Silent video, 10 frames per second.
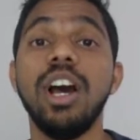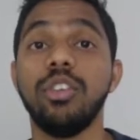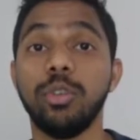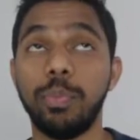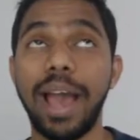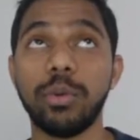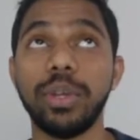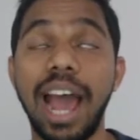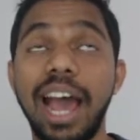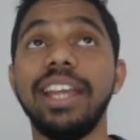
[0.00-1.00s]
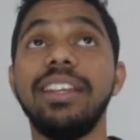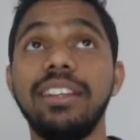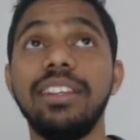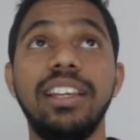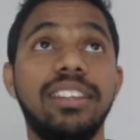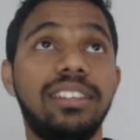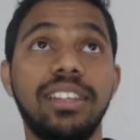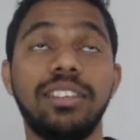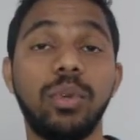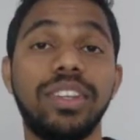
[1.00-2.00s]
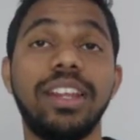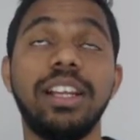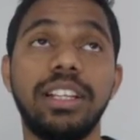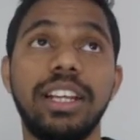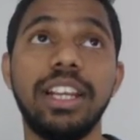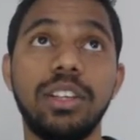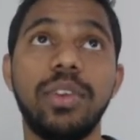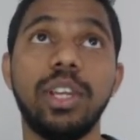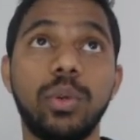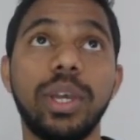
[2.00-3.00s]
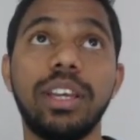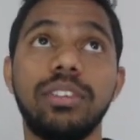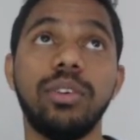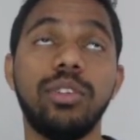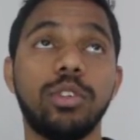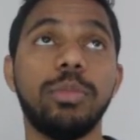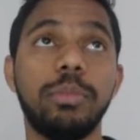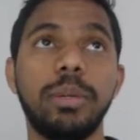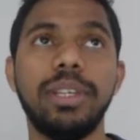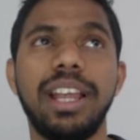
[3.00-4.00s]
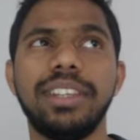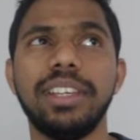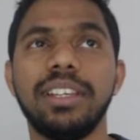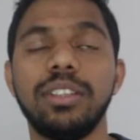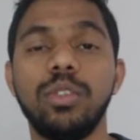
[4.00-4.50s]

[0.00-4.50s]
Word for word: so back when i did the acs it was rel- relatively quick so it took me maybe i think